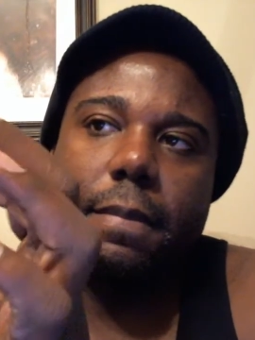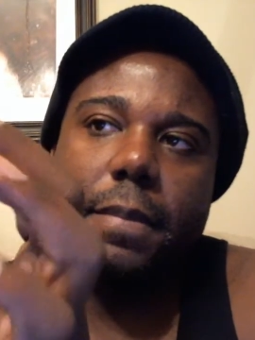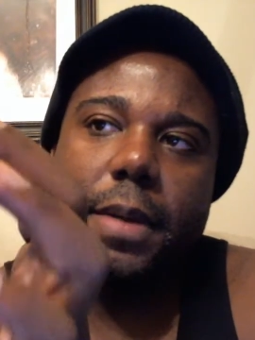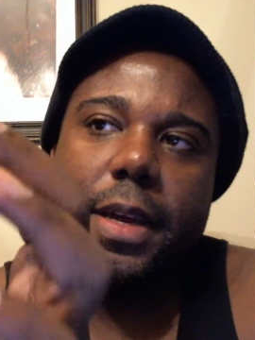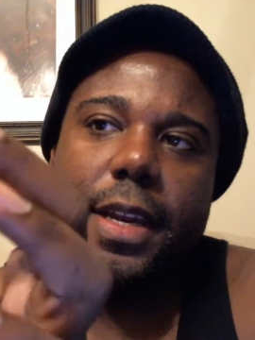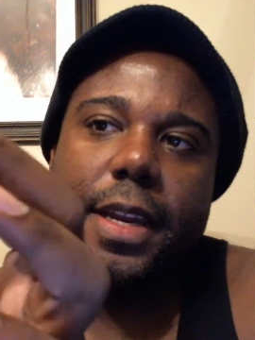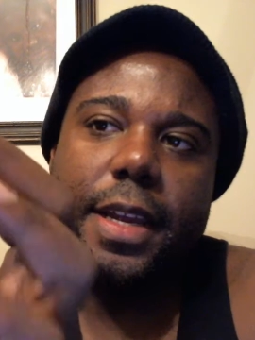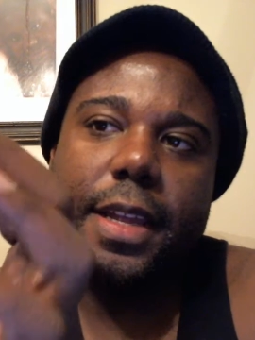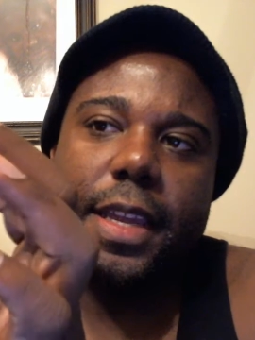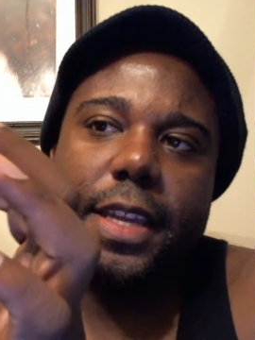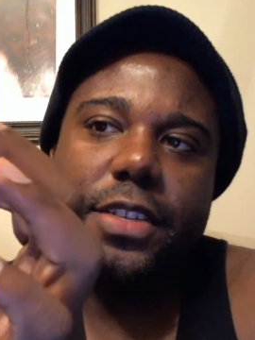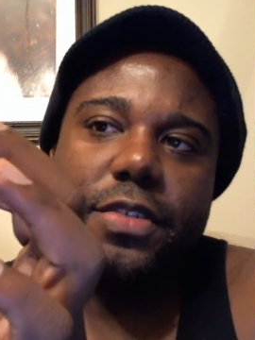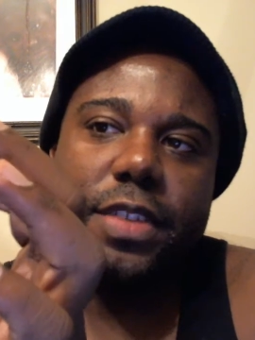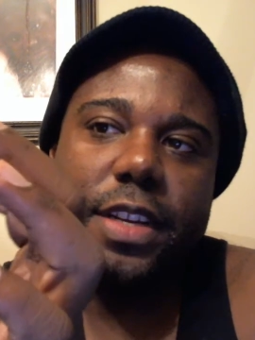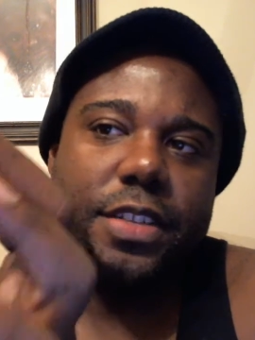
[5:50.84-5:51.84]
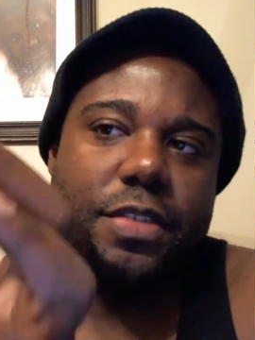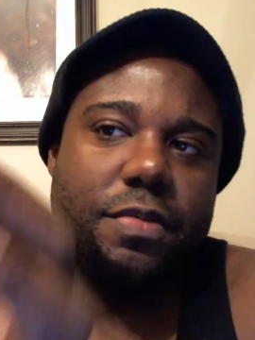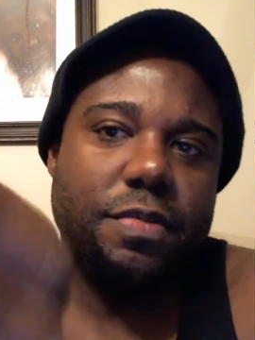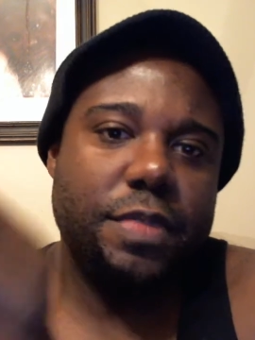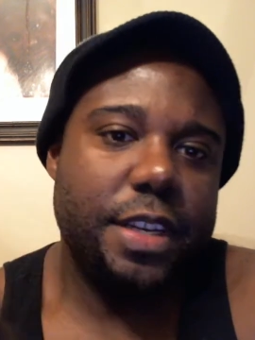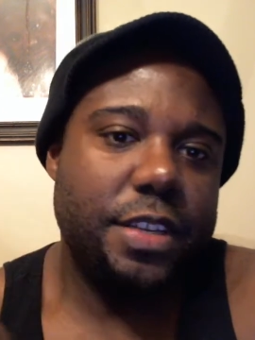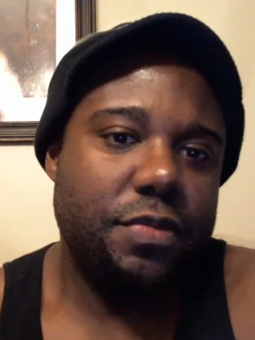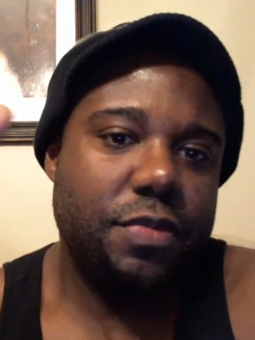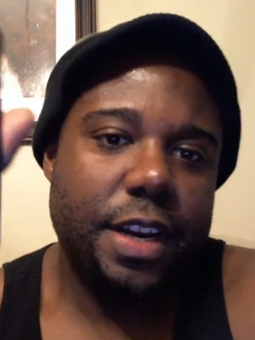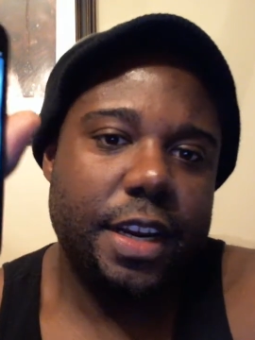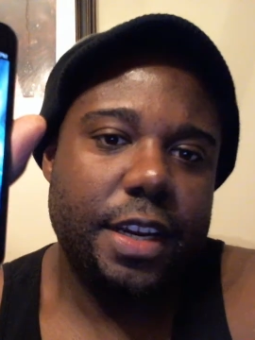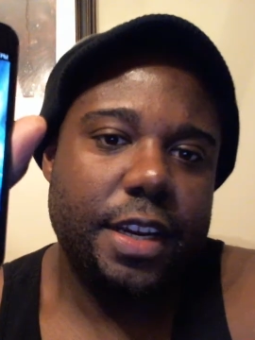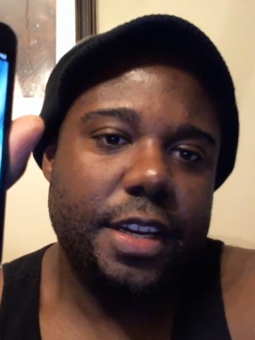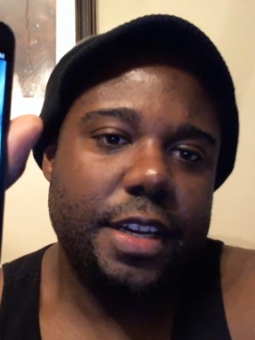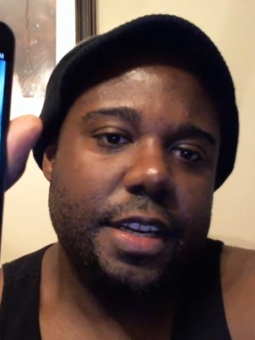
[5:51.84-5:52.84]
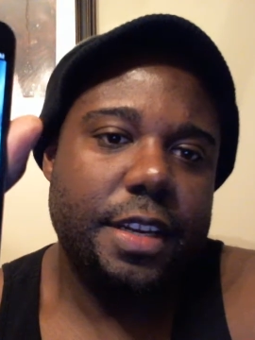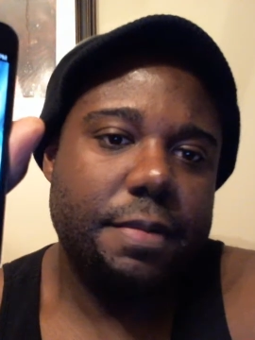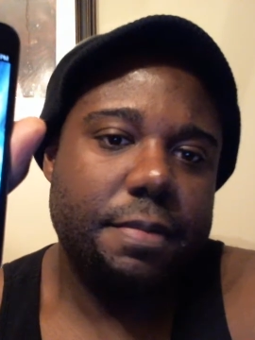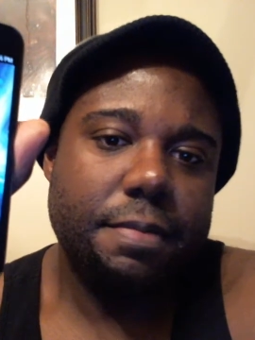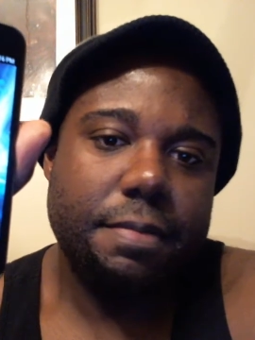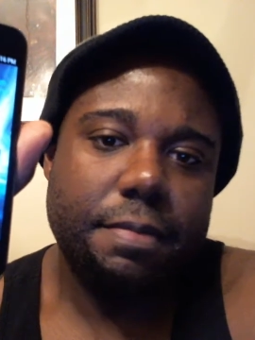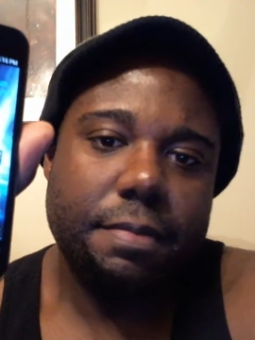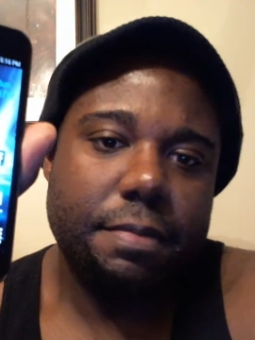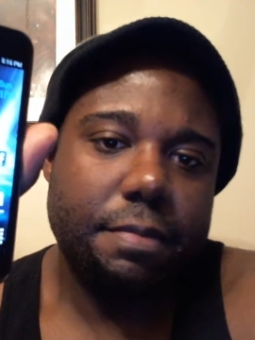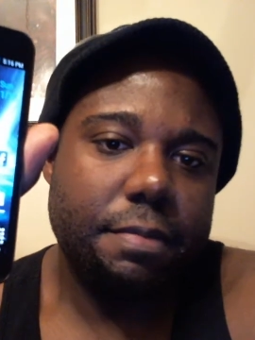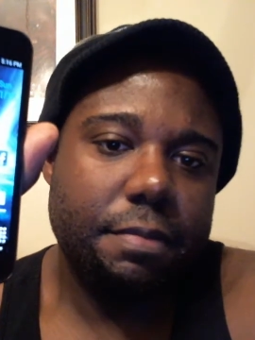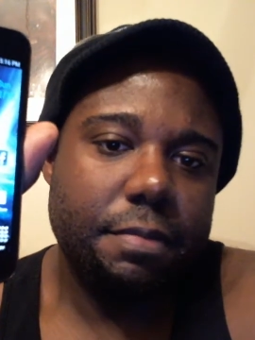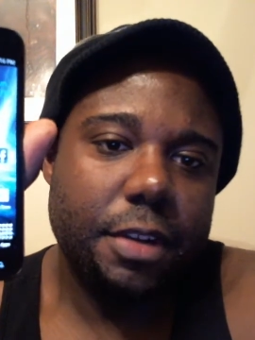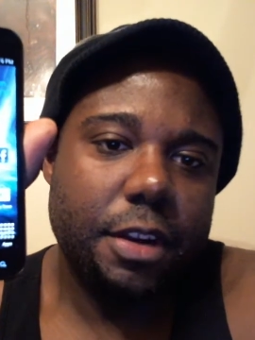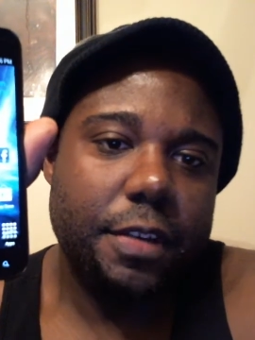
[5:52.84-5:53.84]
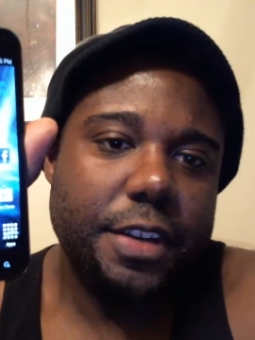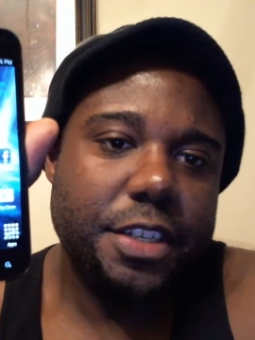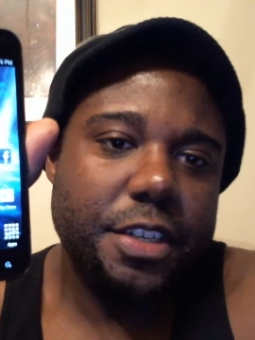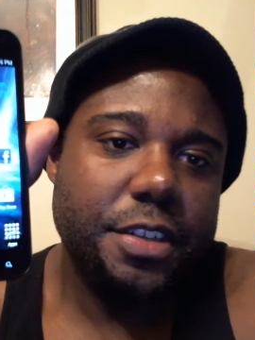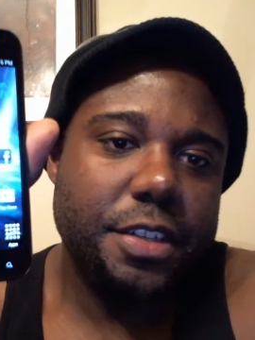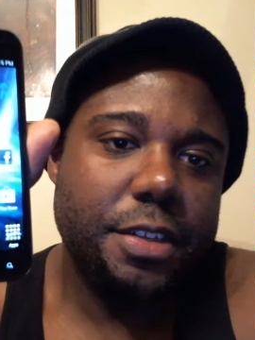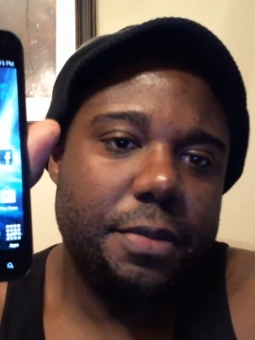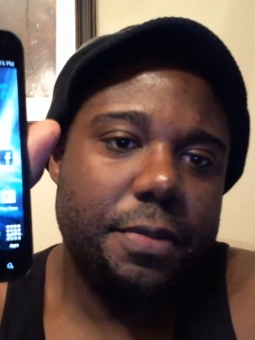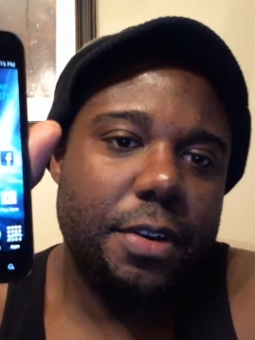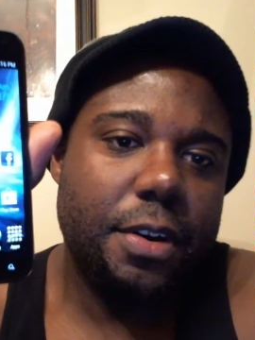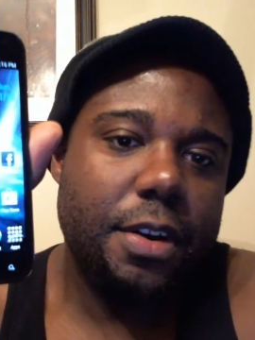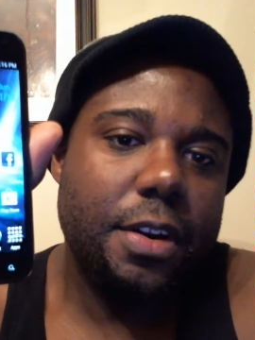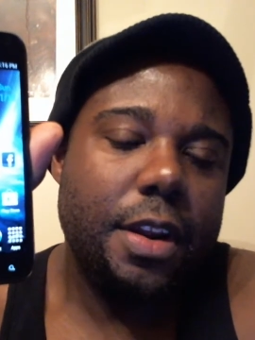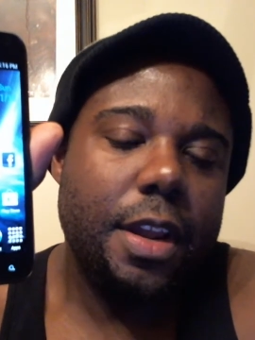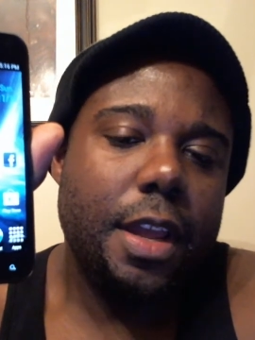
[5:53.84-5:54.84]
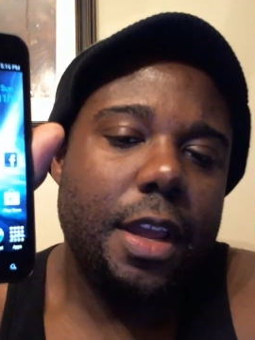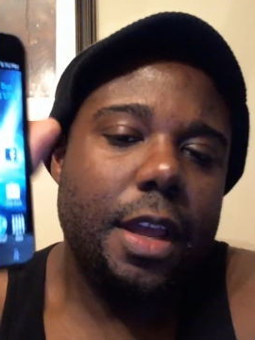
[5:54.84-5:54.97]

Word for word: but uh, it's it's it's running good, no issues so far.